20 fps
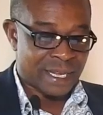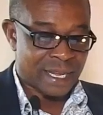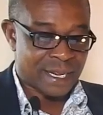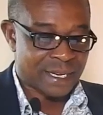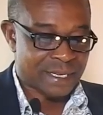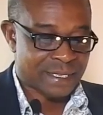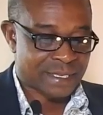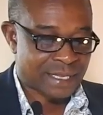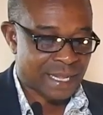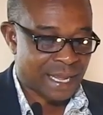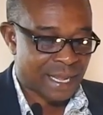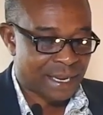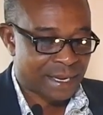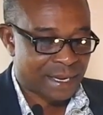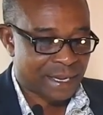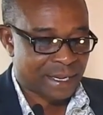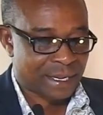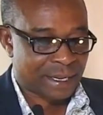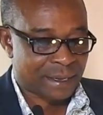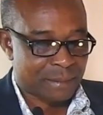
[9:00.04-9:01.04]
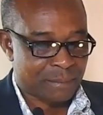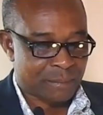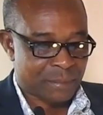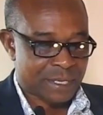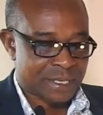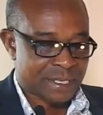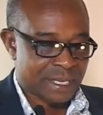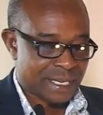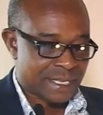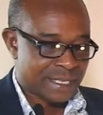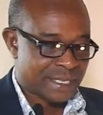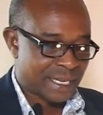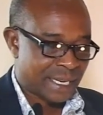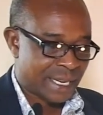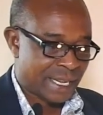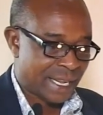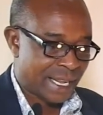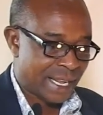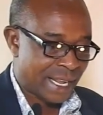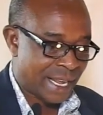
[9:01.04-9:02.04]
the understanding
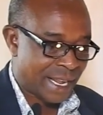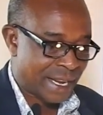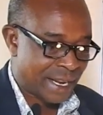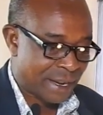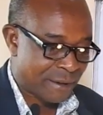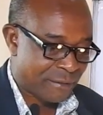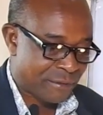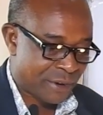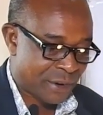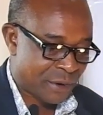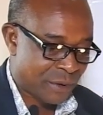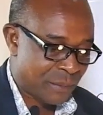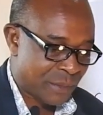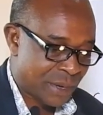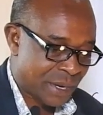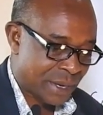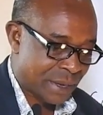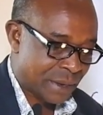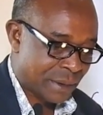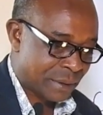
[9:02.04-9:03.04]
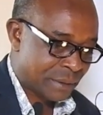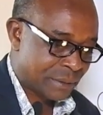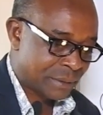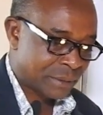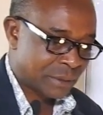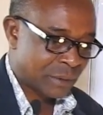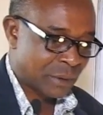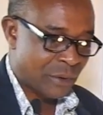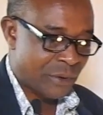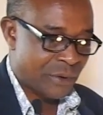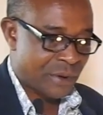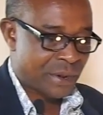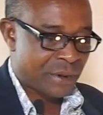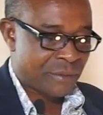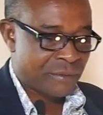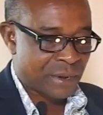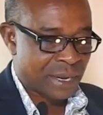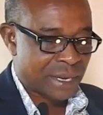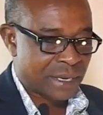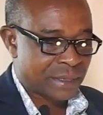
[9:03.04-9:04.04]
precisely any phenomena or
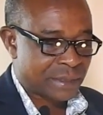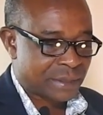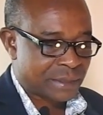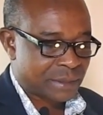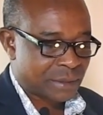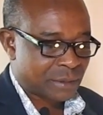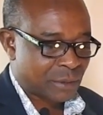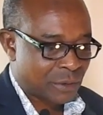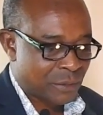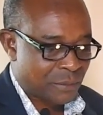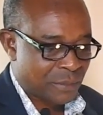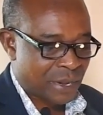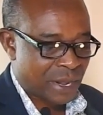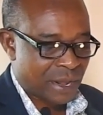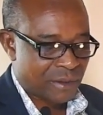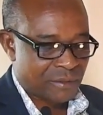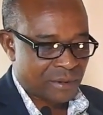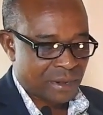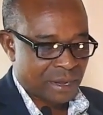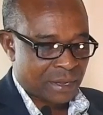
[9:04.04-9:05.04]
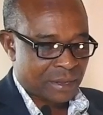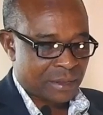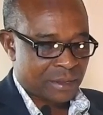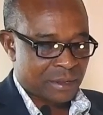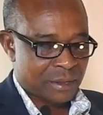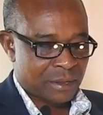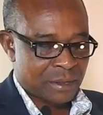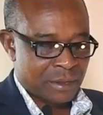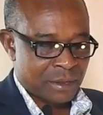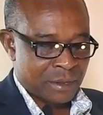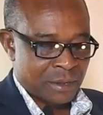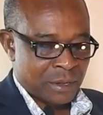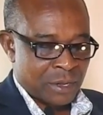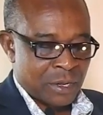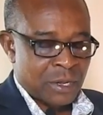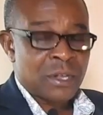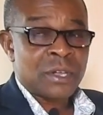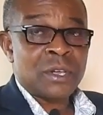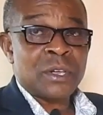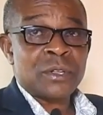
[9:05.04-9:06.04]
event or behavior.
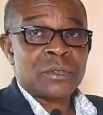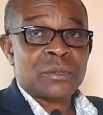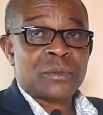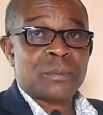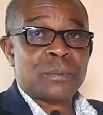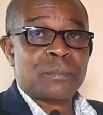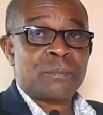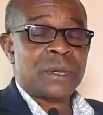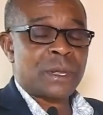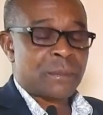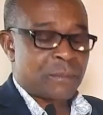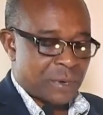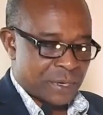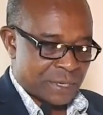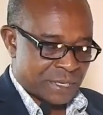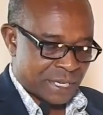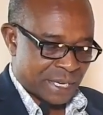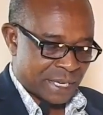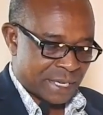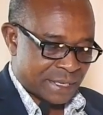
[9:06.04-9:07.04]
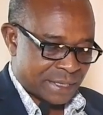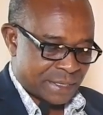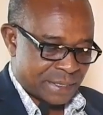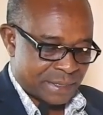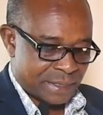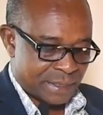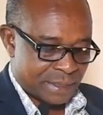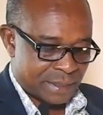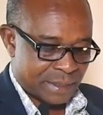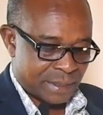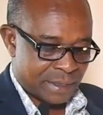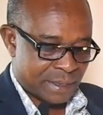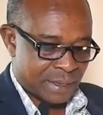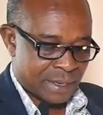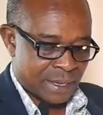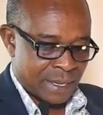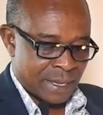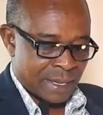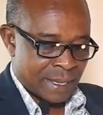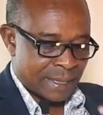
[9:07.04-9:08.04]
To be precise,
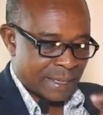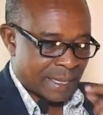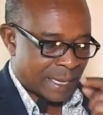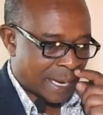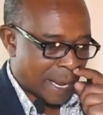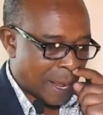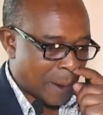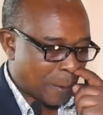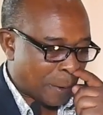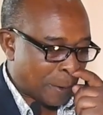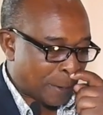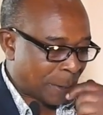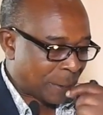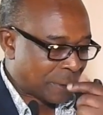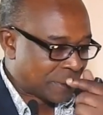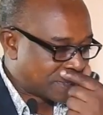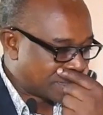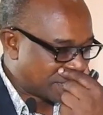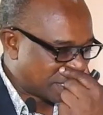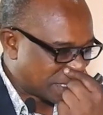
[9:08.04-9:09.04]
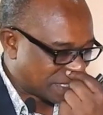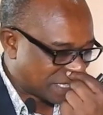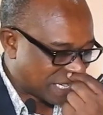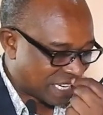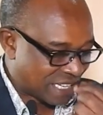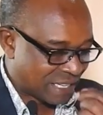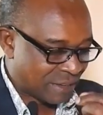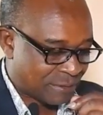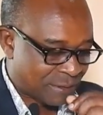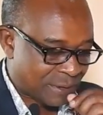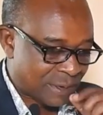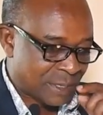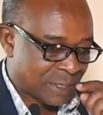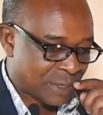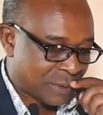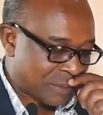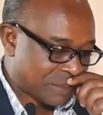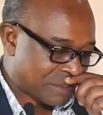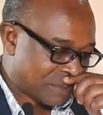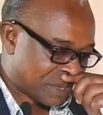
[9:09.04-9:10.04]
the language used in scientific
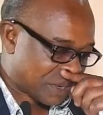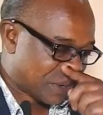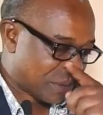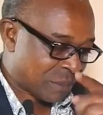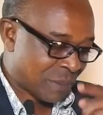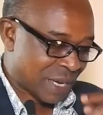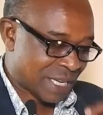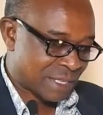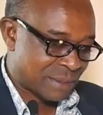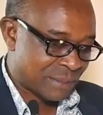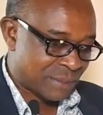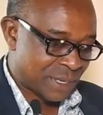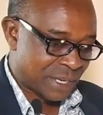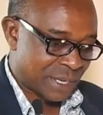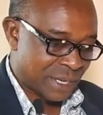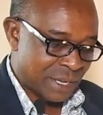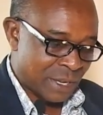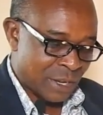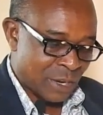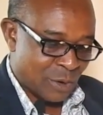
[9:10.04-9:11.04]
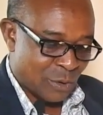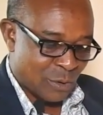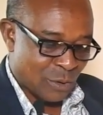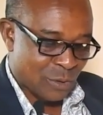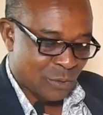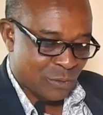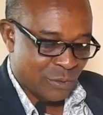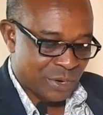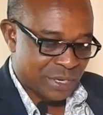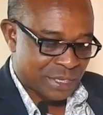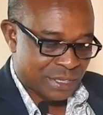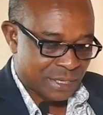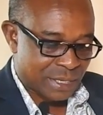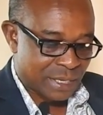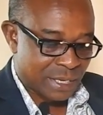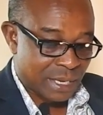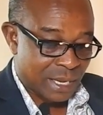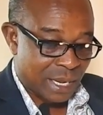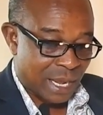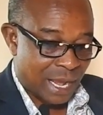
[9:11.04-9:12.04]
description must be concrete
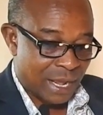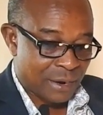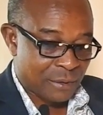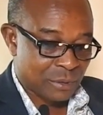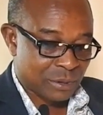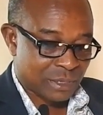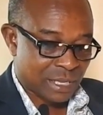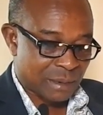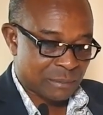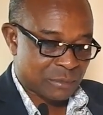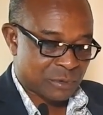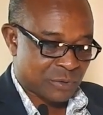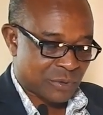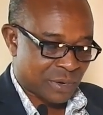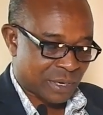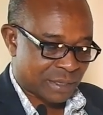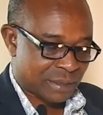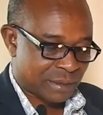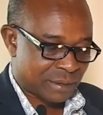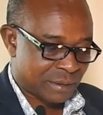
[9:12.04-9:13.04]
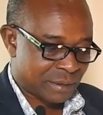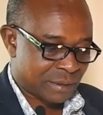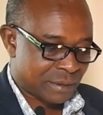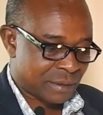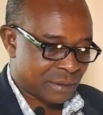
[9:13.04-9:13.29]
and not abstract.